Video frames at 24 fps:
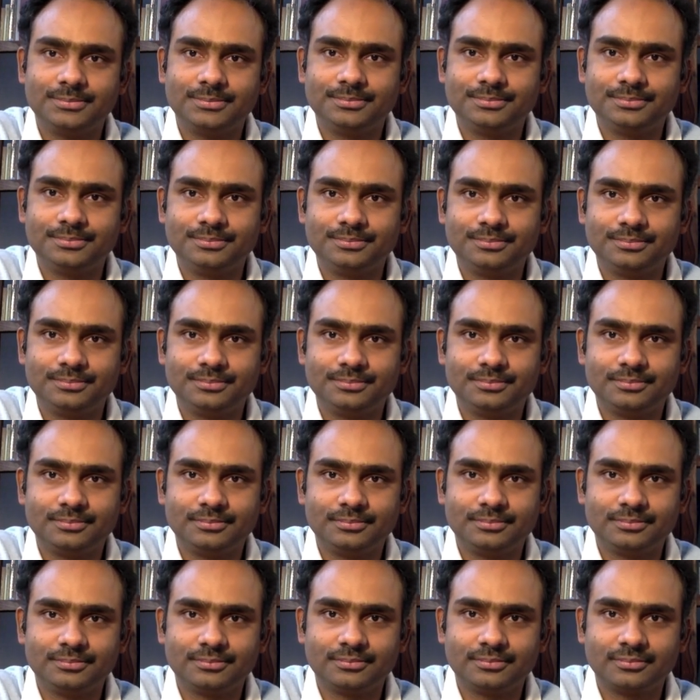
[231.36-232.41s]

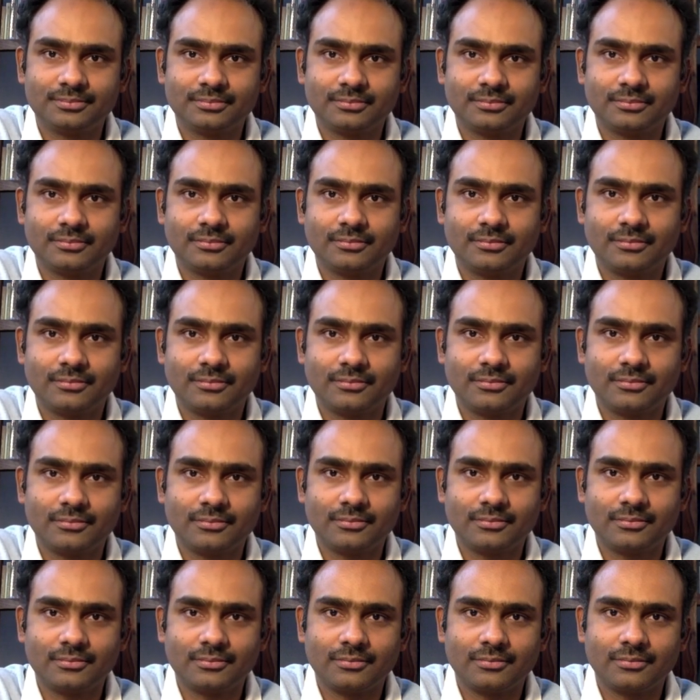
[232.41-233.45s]

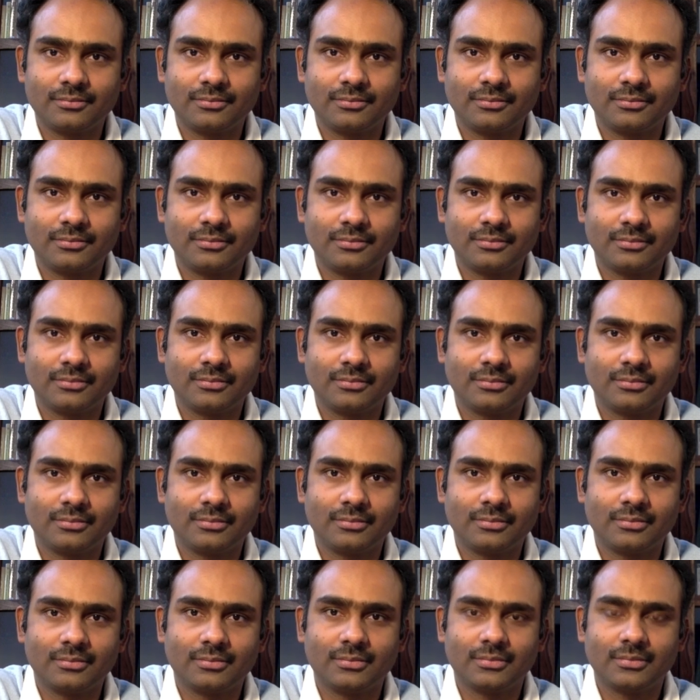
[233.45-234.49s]

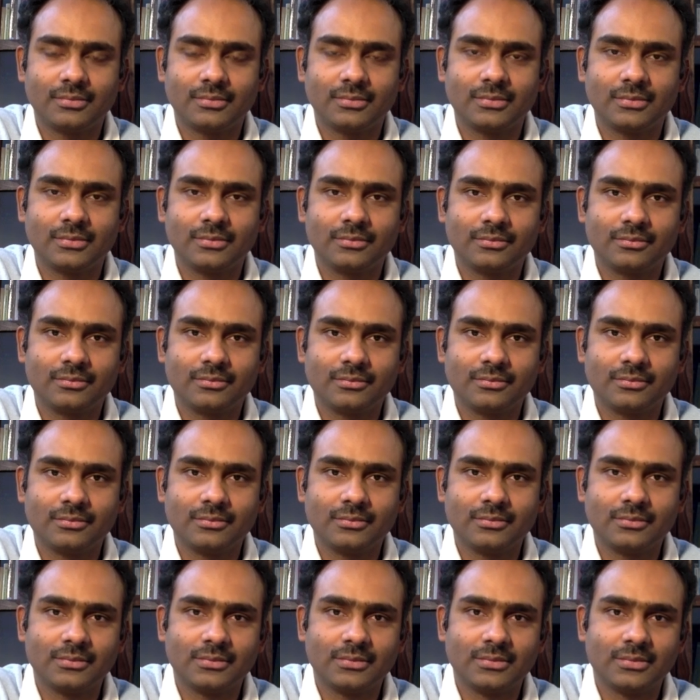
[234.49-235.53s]

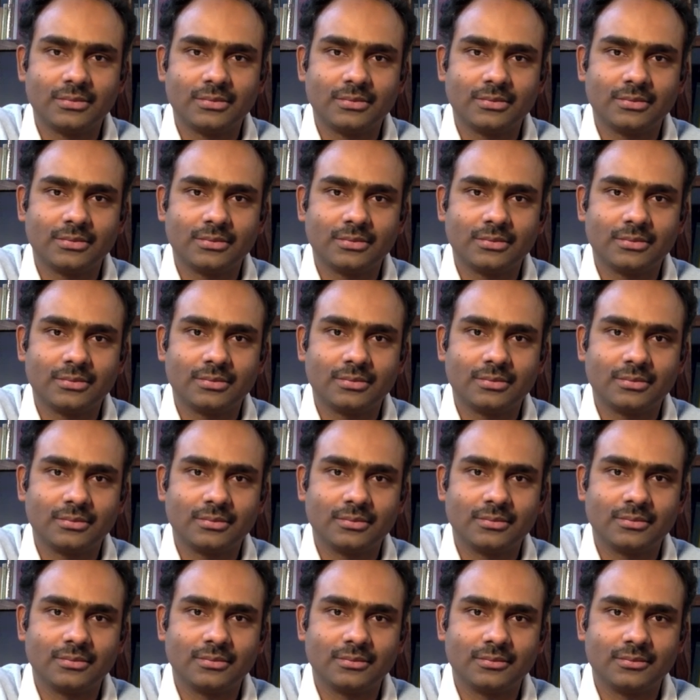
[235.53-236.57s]

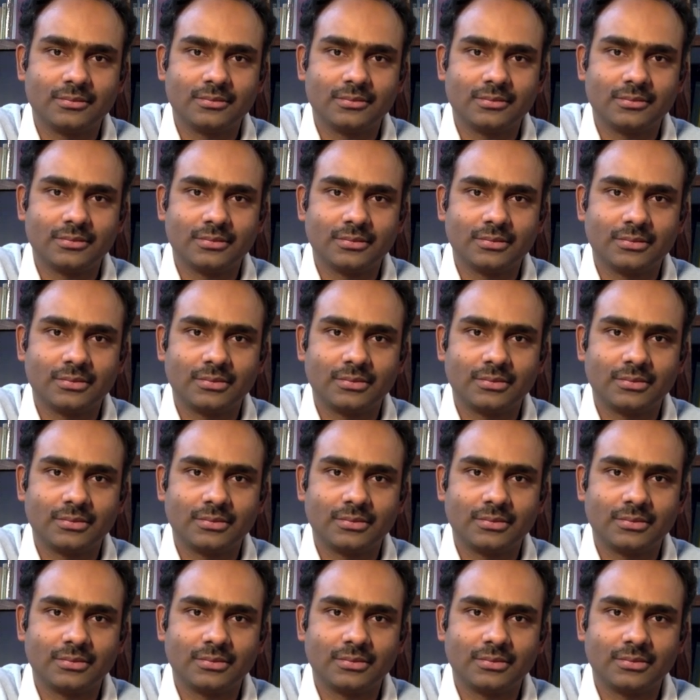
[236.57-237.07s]
No one is speaking in this clip.